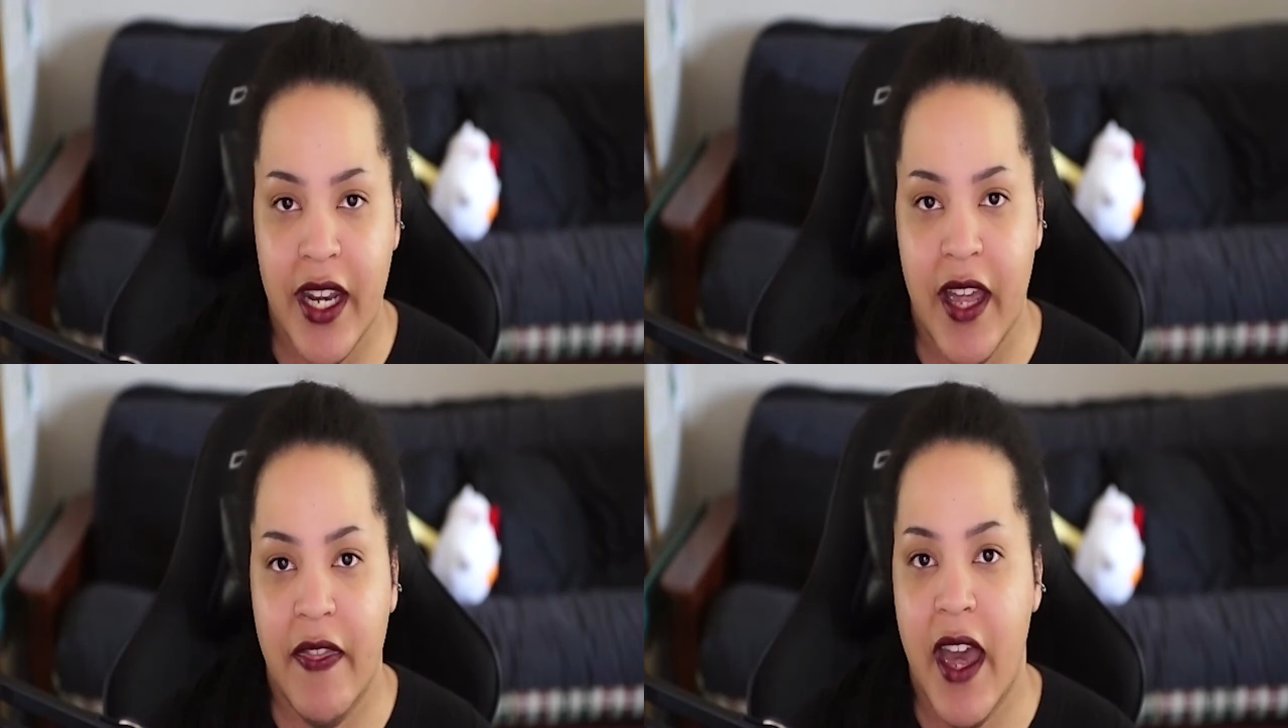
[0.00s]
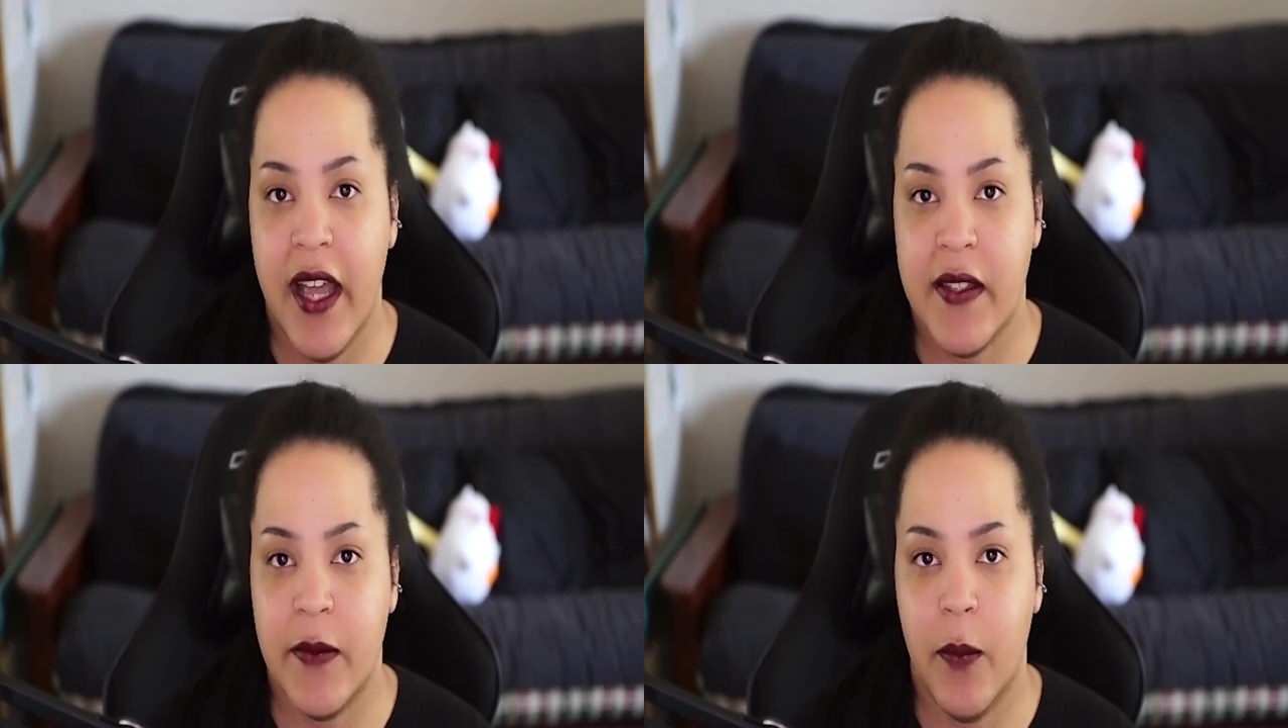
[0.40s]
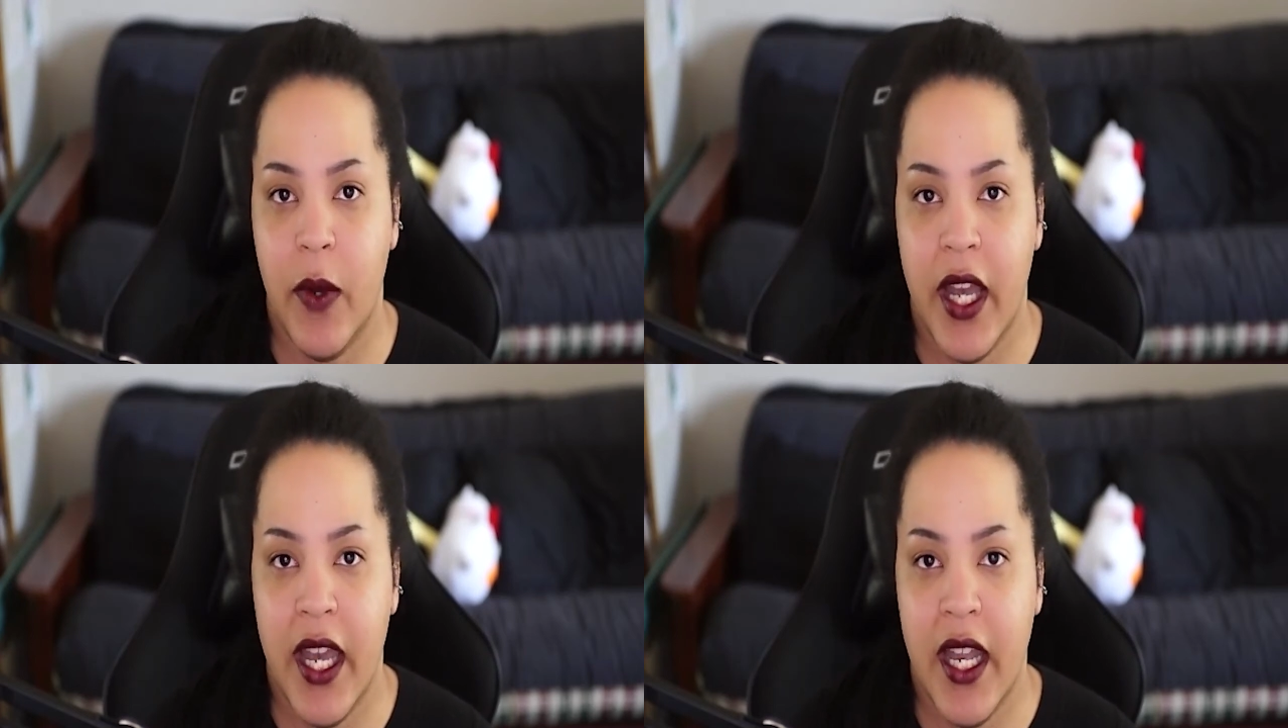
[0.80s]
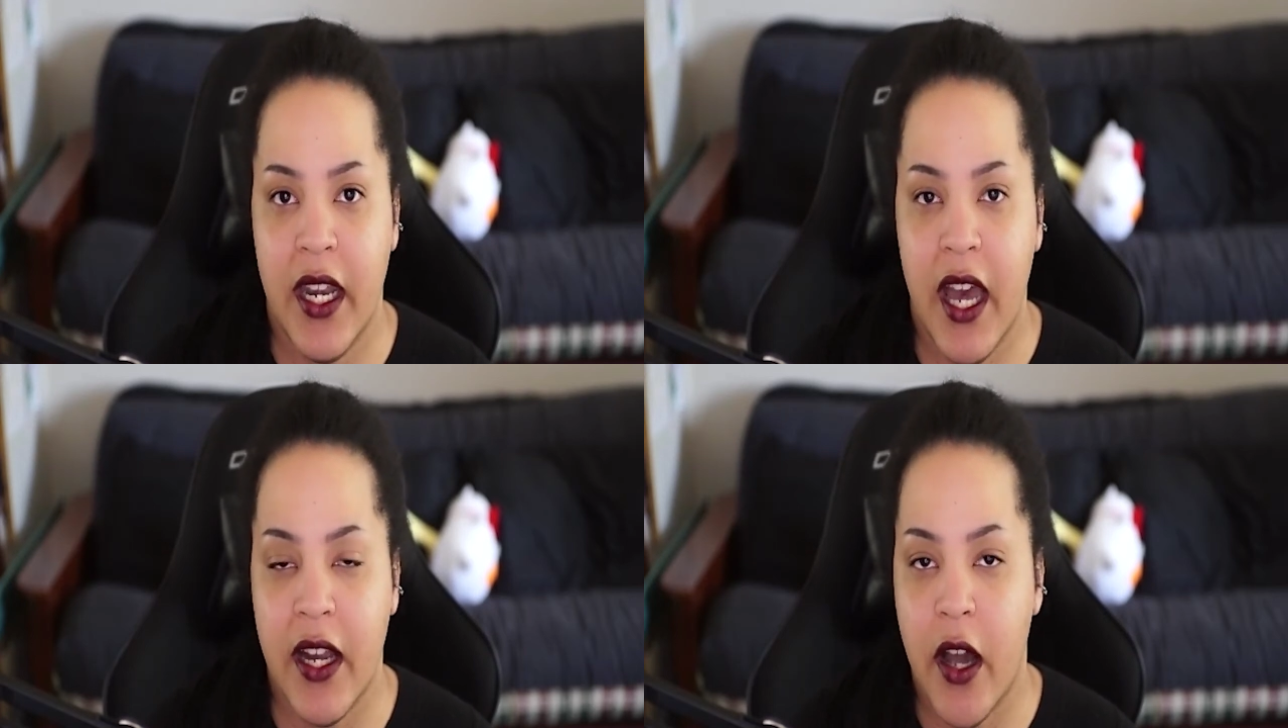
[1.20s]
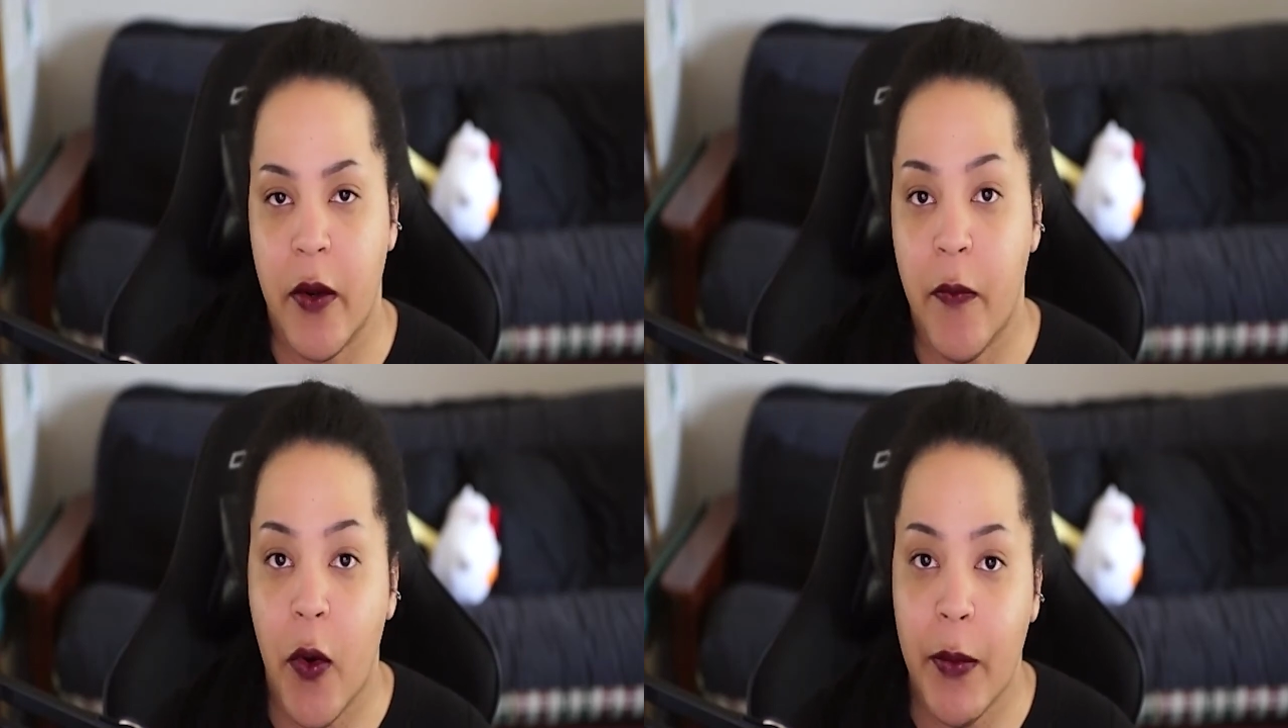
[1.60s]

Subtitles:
And that's when I got a formal